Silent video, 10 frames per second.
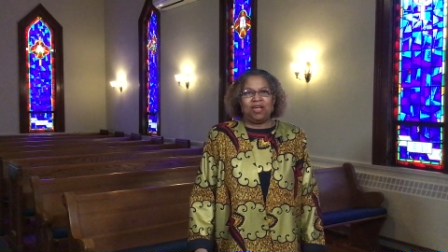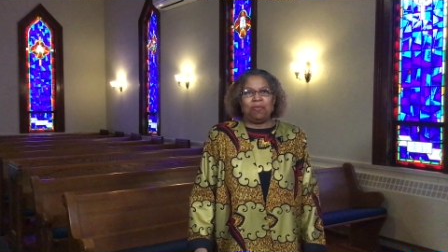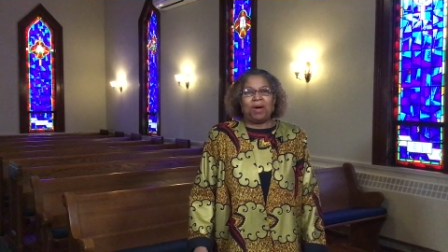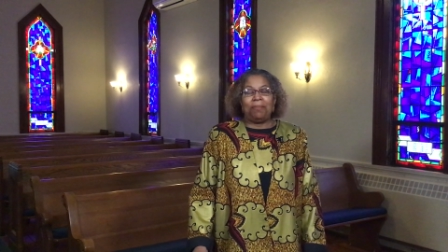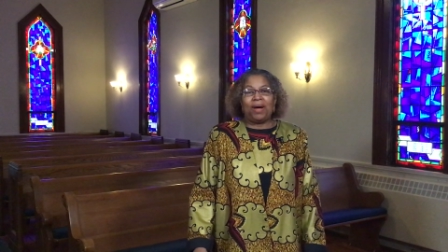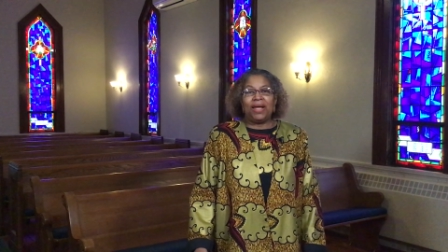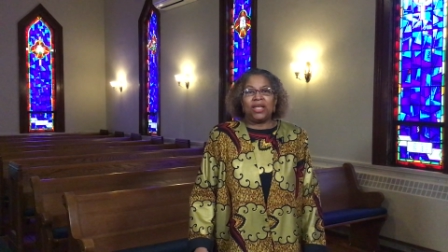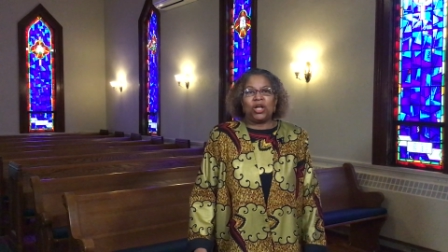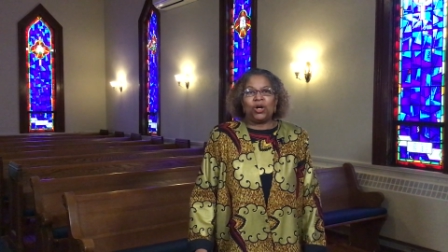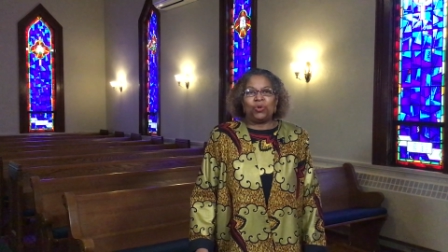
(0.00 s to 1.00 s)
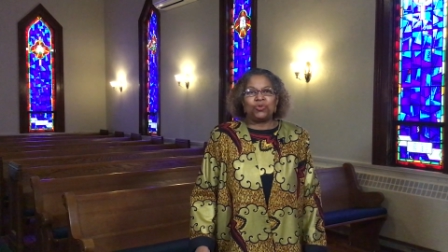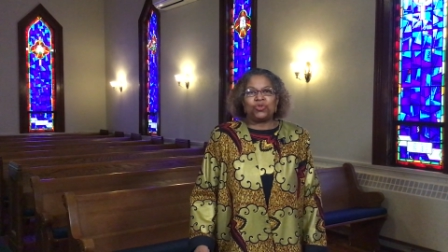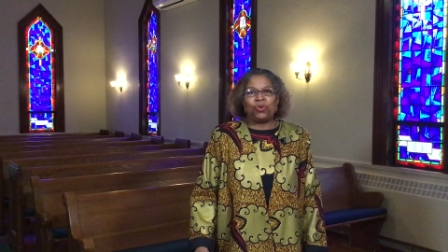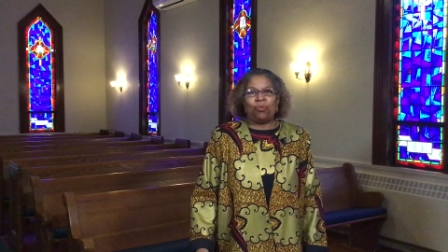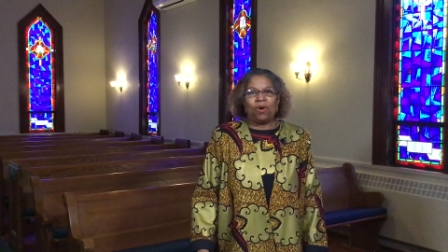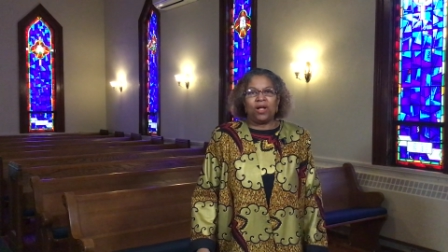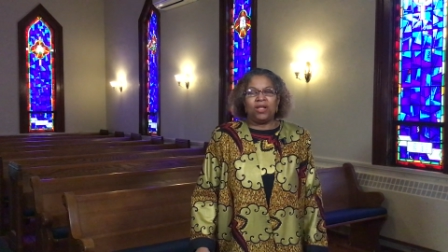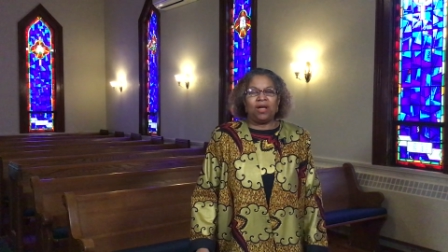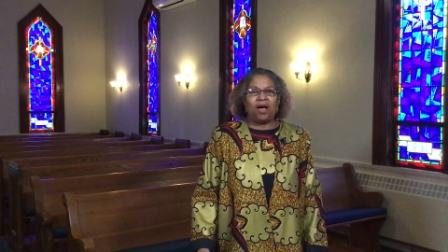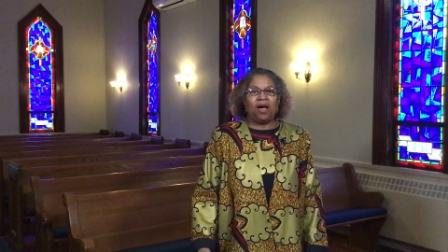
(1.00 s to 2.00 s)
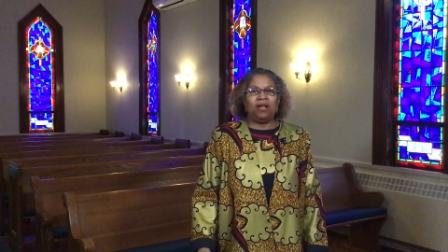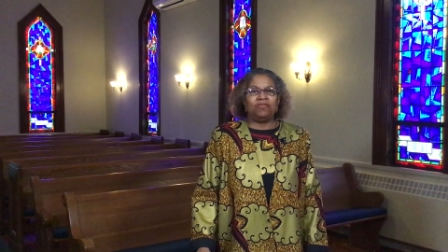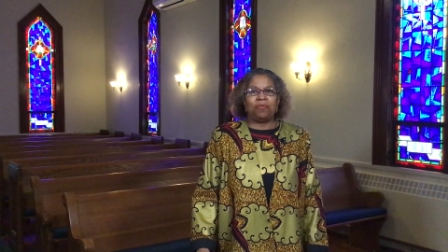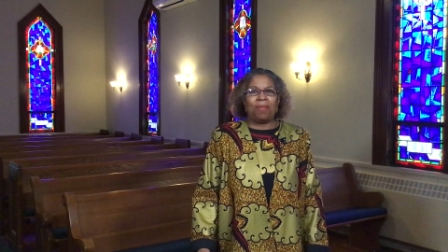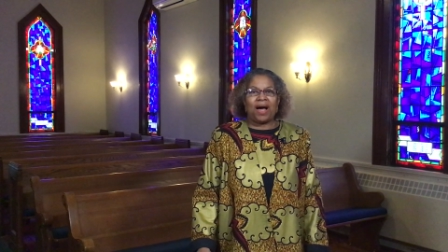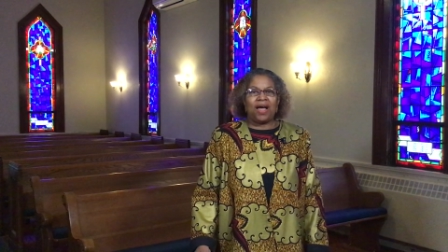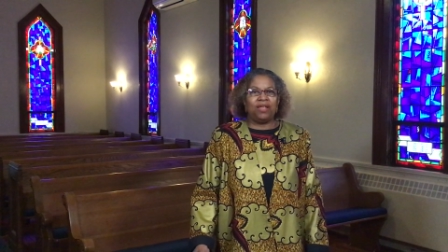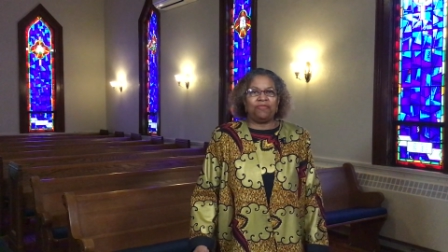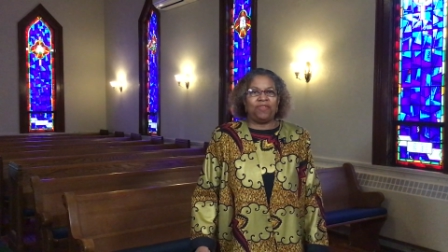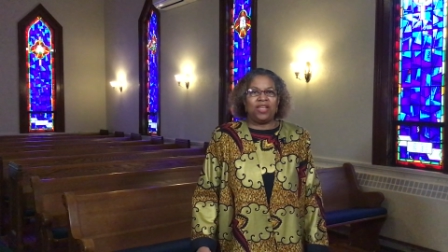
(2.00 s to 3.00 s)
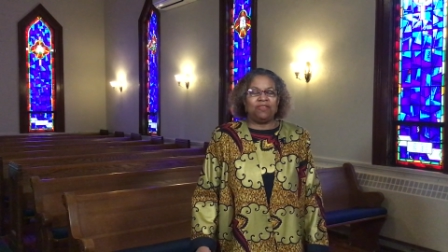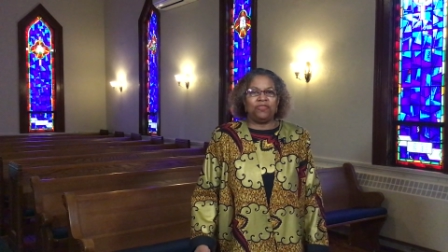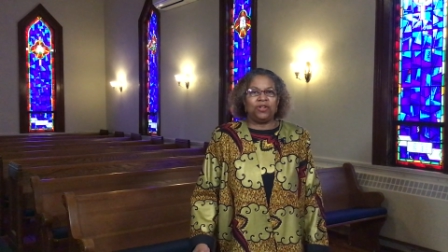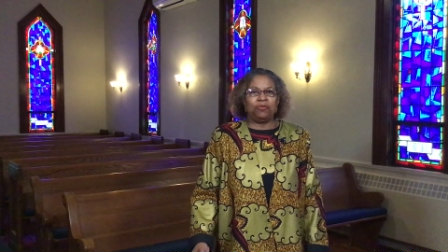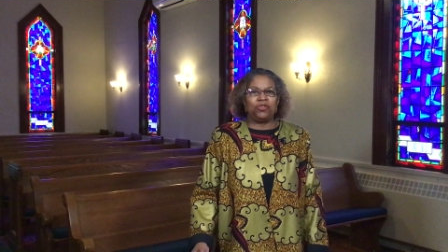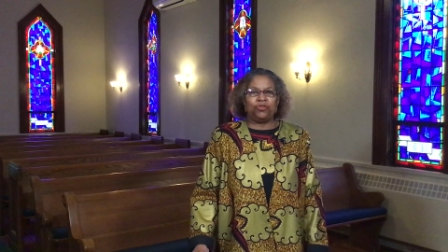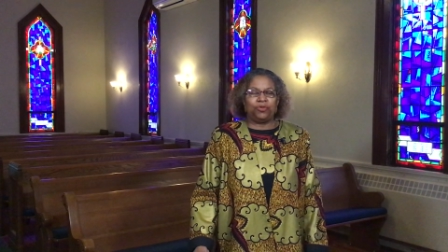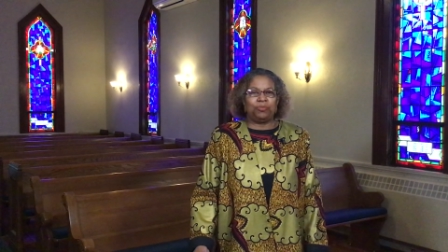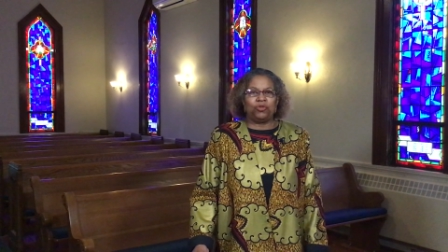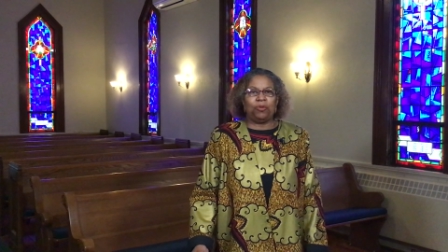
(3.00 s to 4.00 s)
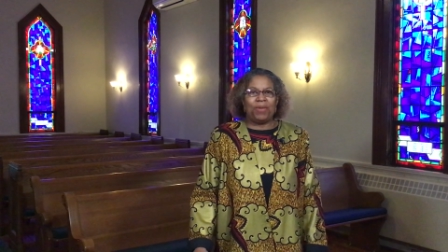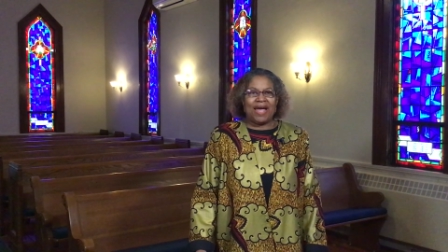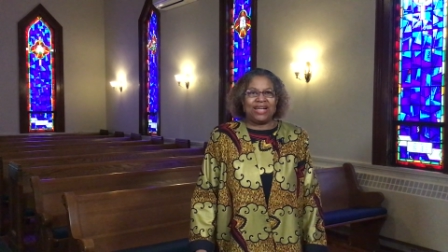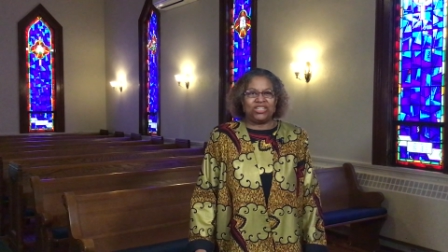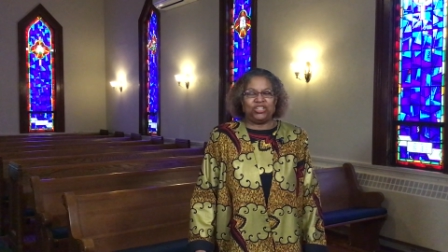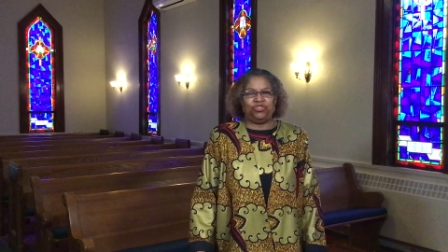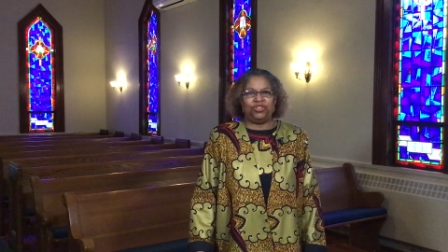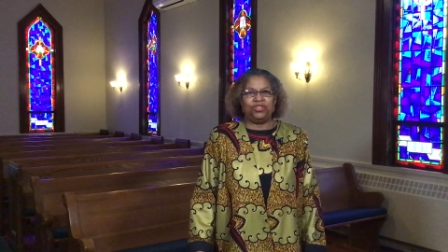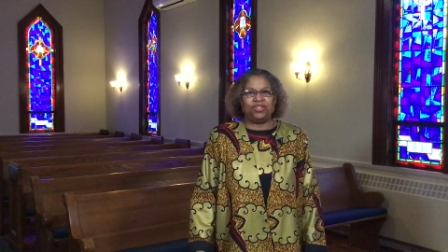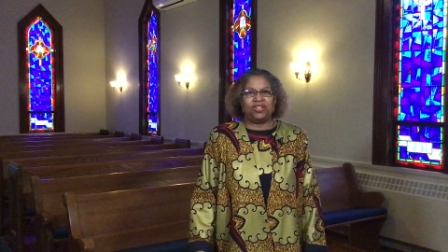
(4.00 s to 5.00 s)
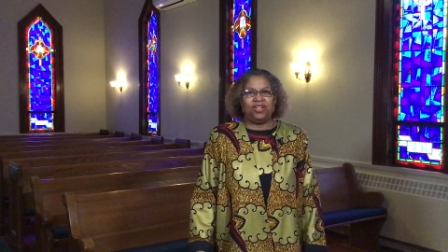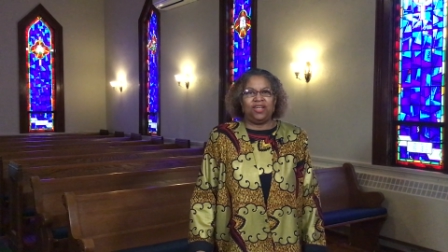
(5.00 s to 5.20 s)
my mind goes to one of my favorite scripture passages